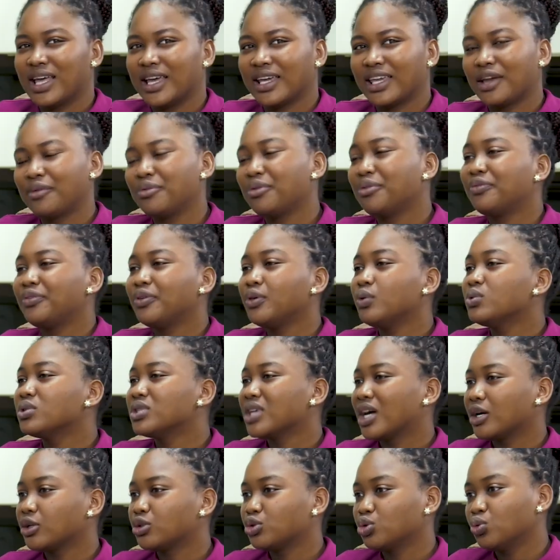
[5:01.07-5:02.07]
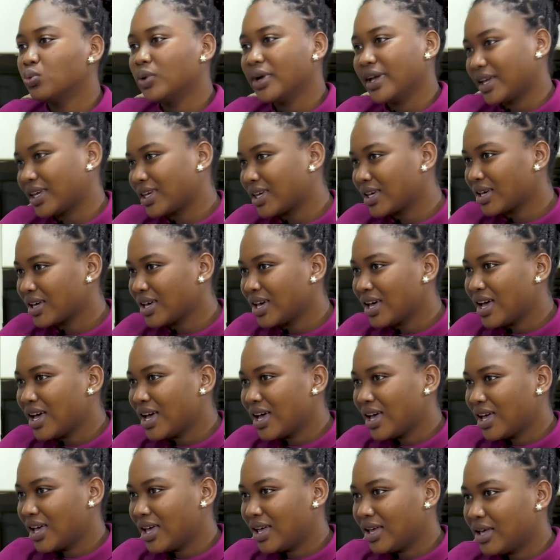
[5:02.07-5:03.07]
like a refusal to work.
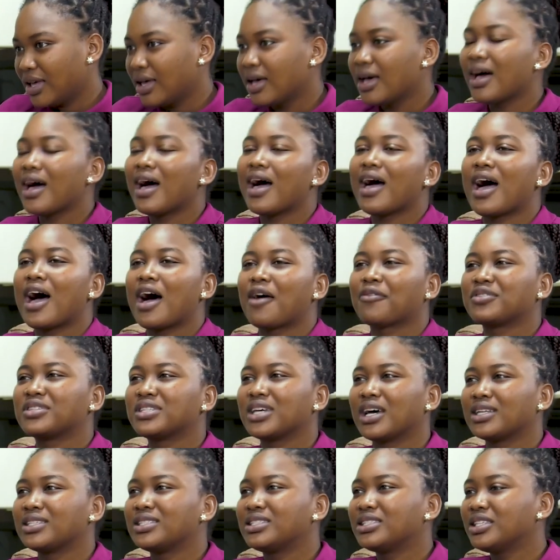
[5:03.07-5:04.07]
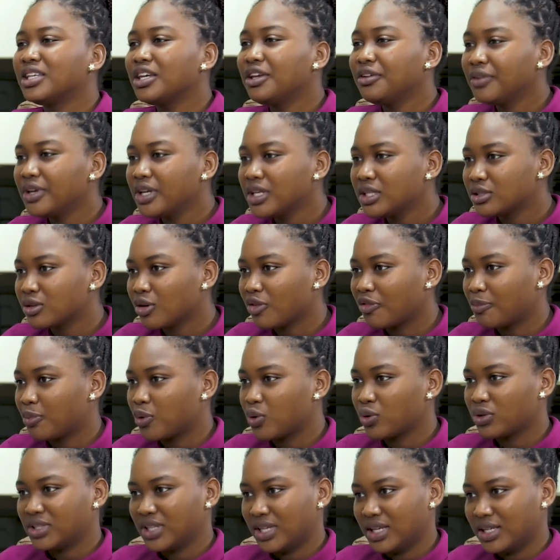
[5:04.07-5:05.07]
That's true. After mm -hmm. a series of
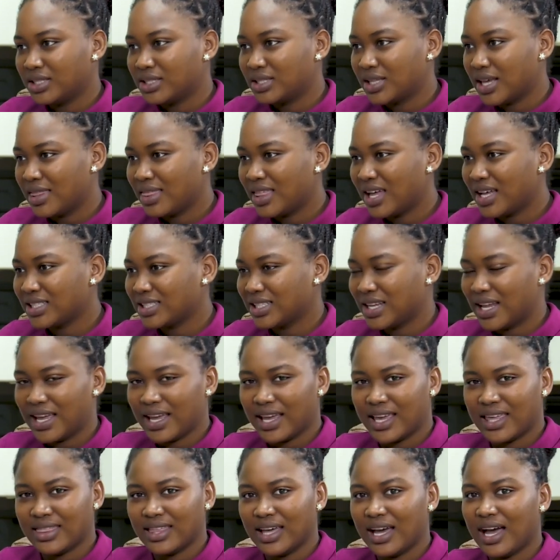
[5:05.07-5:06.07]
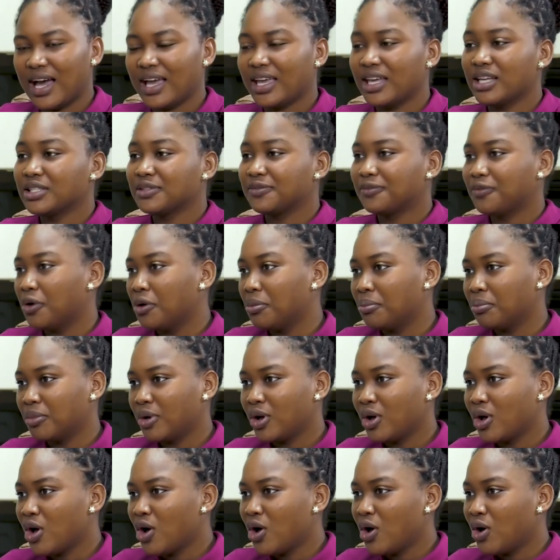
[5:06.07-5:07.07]
protests, and that's yeah. like the highest form
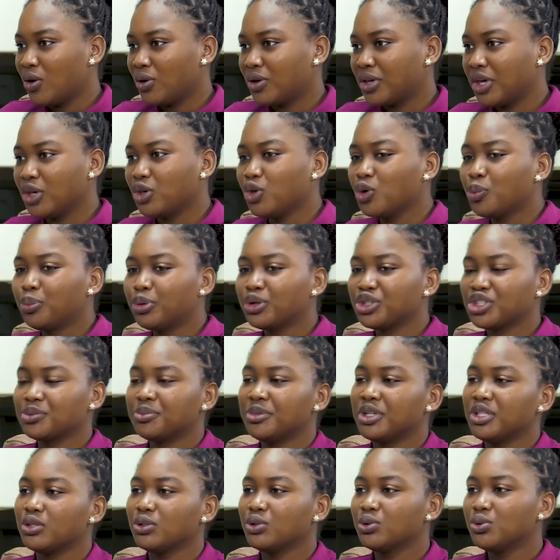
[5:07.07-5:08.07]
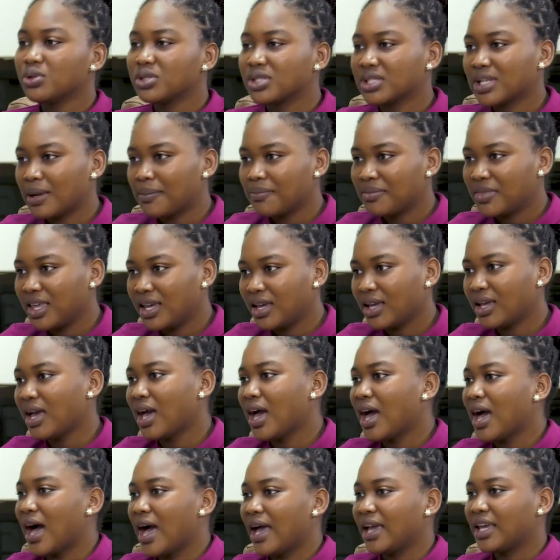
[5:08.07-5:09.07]
okay, you push me to do something,
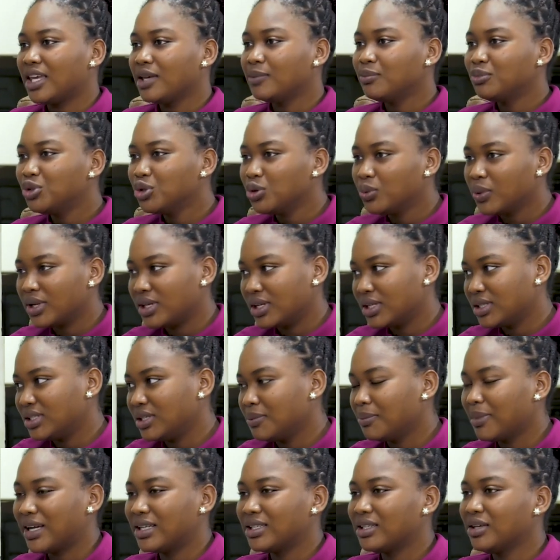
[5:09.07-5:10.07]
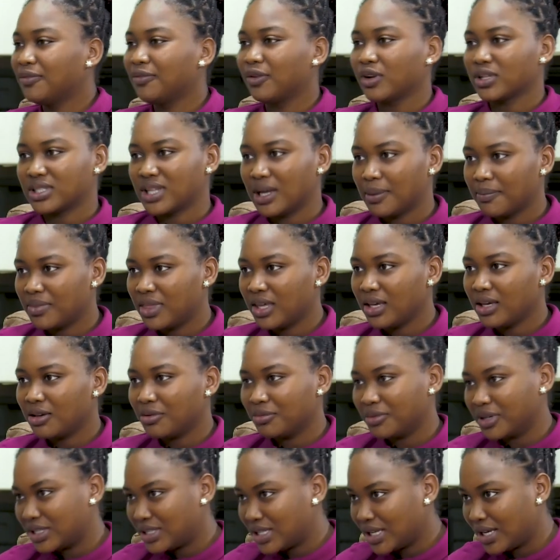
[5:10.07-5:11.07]
I keep doing it, demanding for something
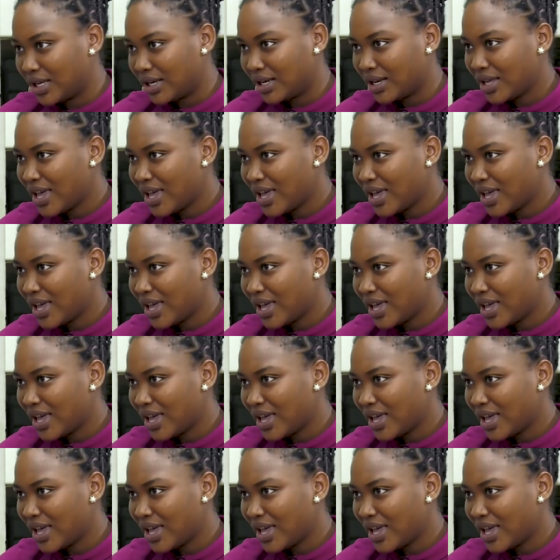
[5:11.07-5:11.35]
in return.